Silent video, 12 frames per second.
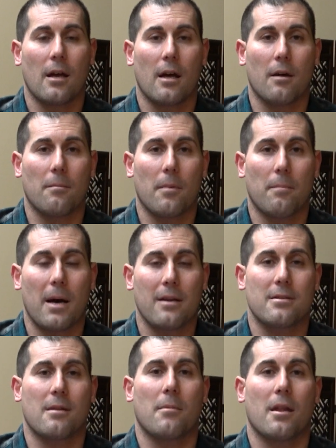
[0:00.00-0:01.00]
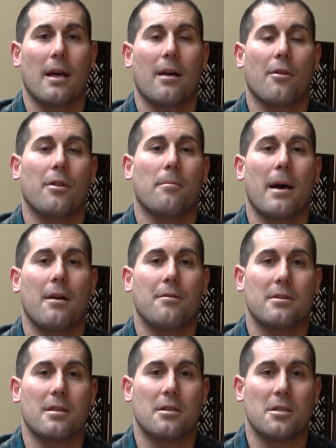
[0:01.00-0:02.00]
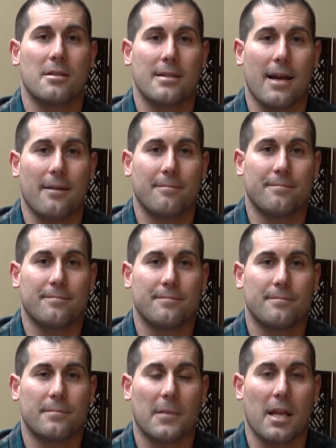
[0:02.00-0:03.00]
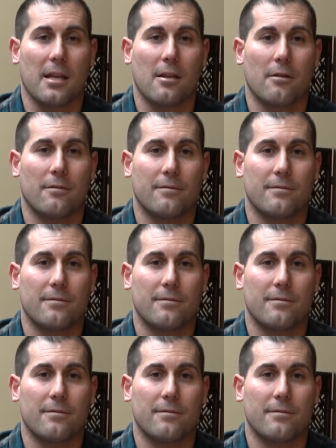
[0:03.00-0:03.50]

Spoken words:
about some of the healthy boundaries that you set. Thank you.